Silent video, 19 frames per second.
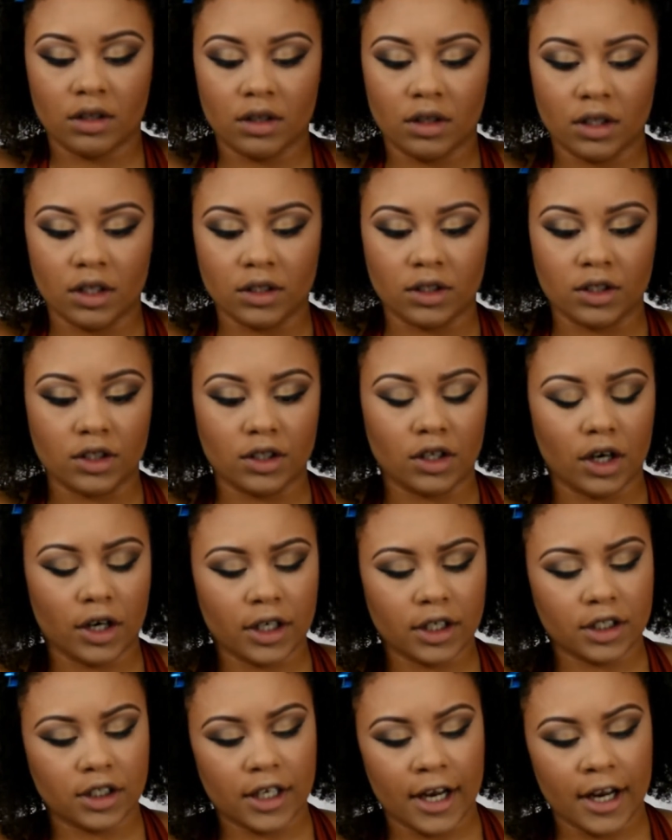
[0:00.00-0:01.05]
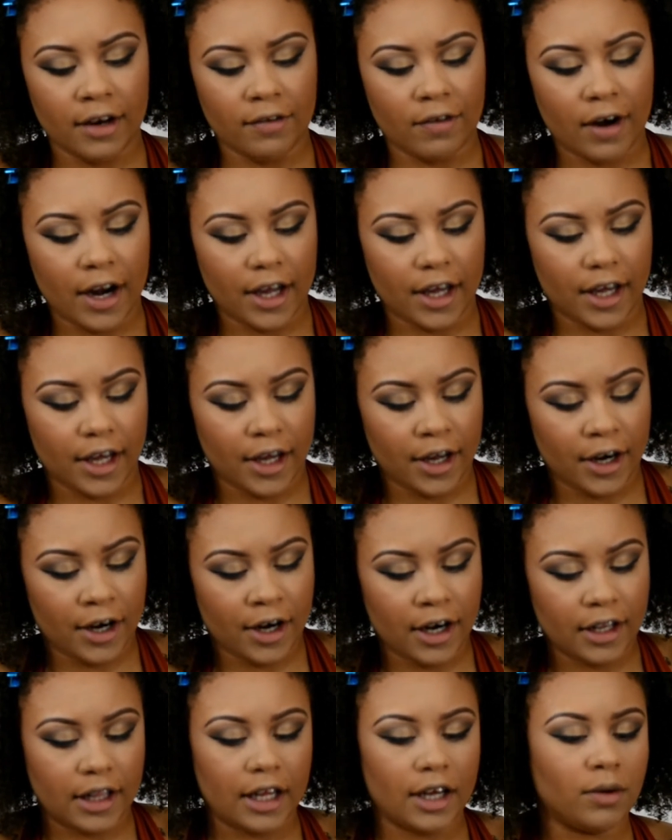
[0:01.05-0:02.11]
this dark shade right here.
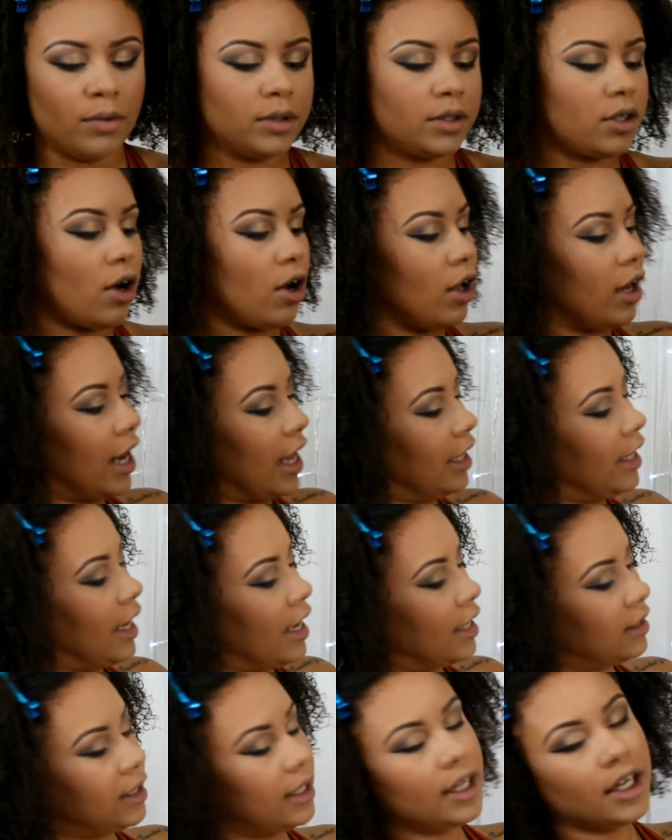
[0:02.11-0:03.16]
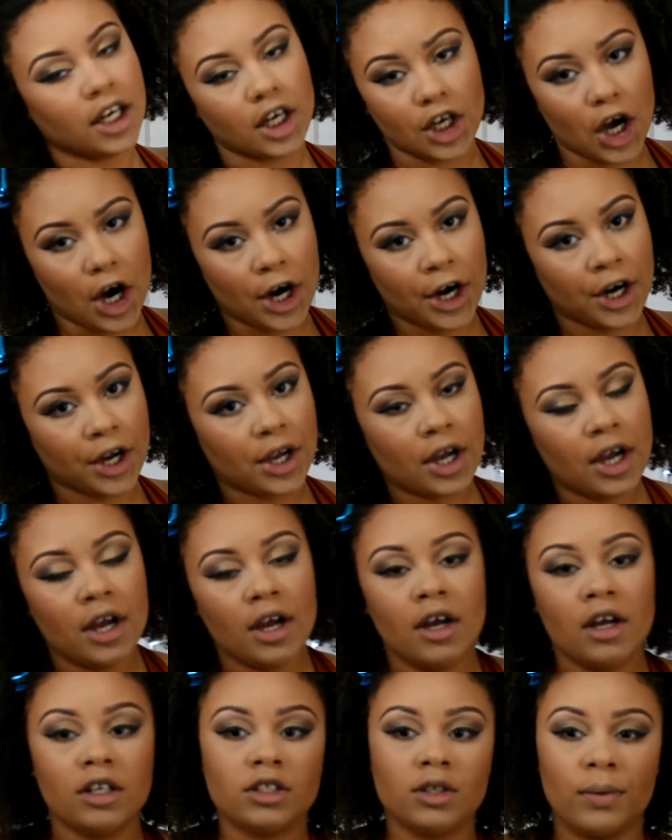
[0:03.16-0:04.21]
I think it was called like Dancing in the Dark,
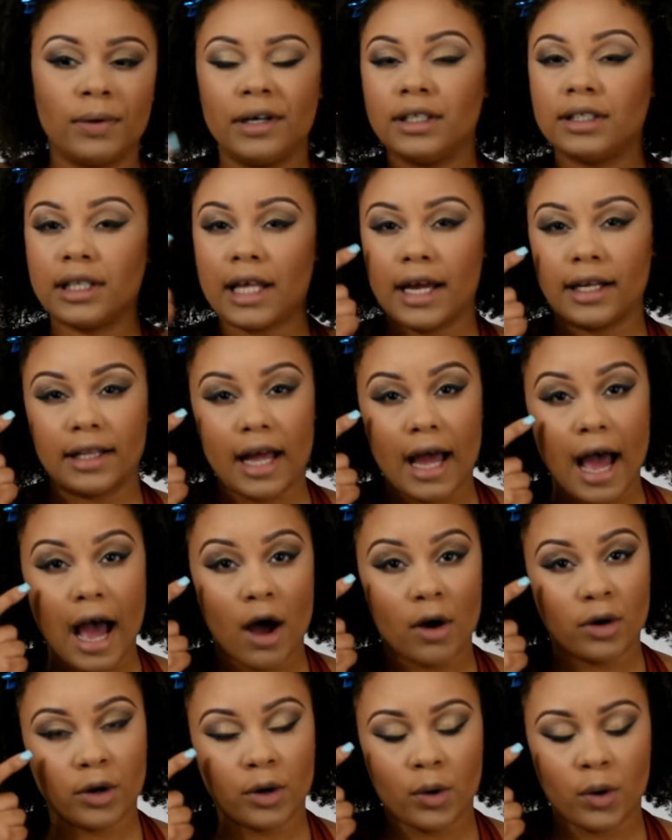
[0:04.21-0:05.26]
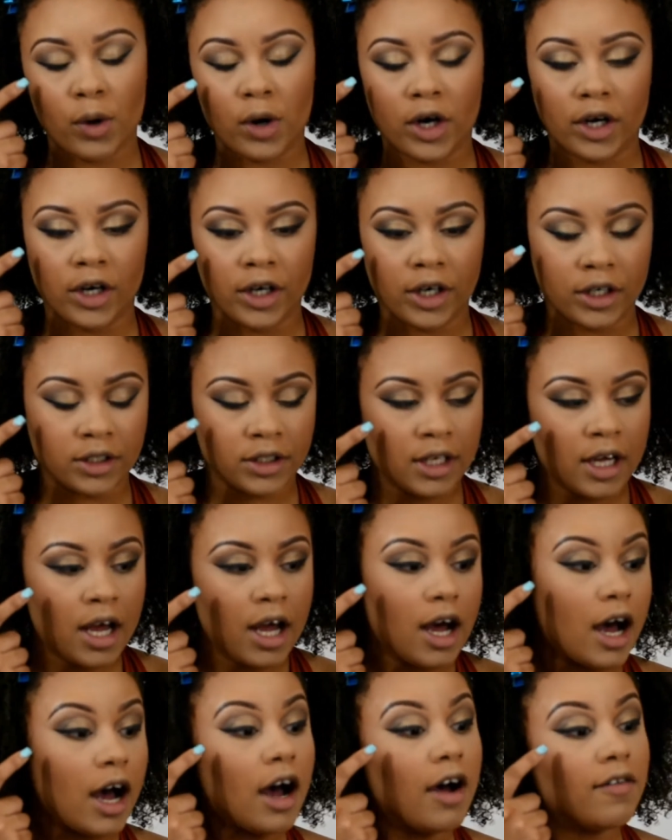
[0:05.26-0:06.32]
towards like the outer quarters
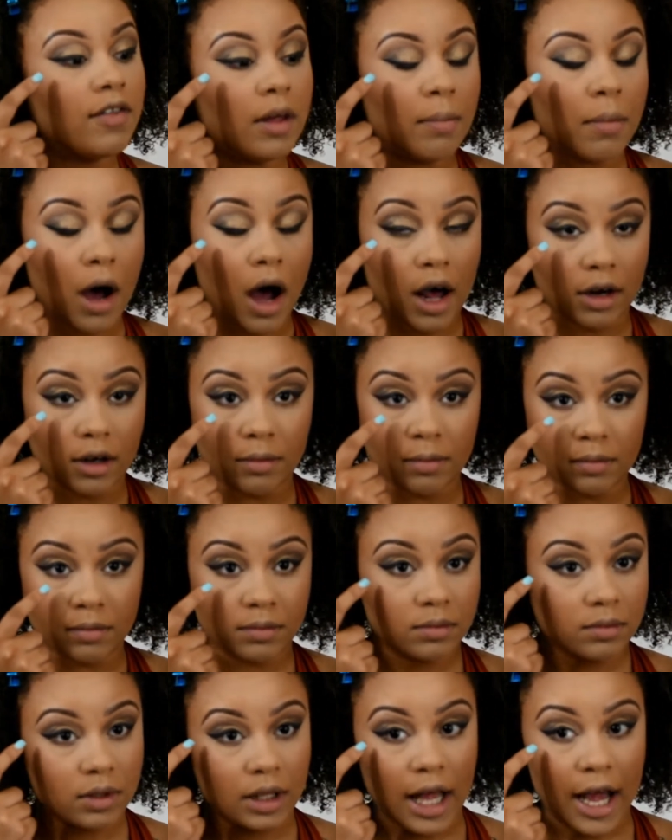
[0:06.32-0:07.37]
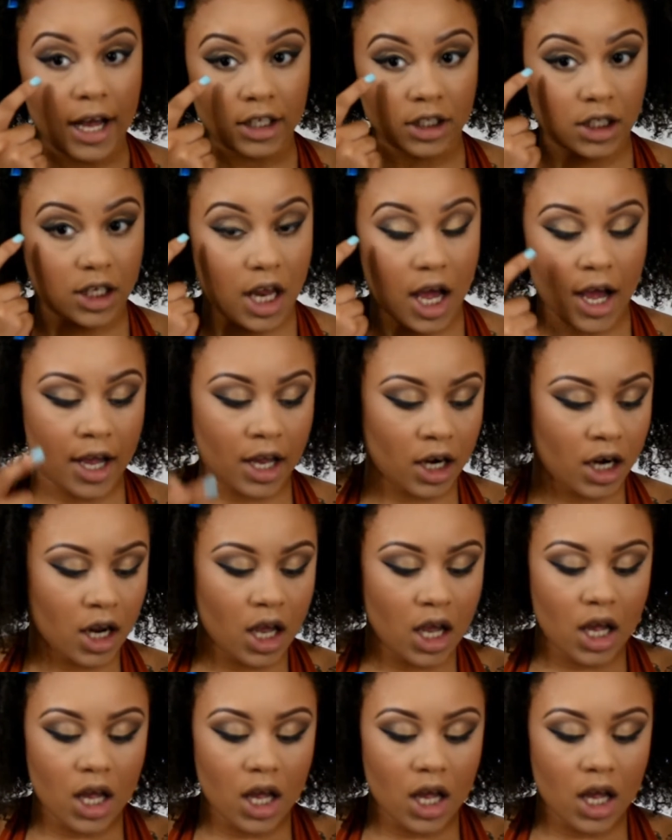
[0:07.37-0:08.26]
of the bottom lash line.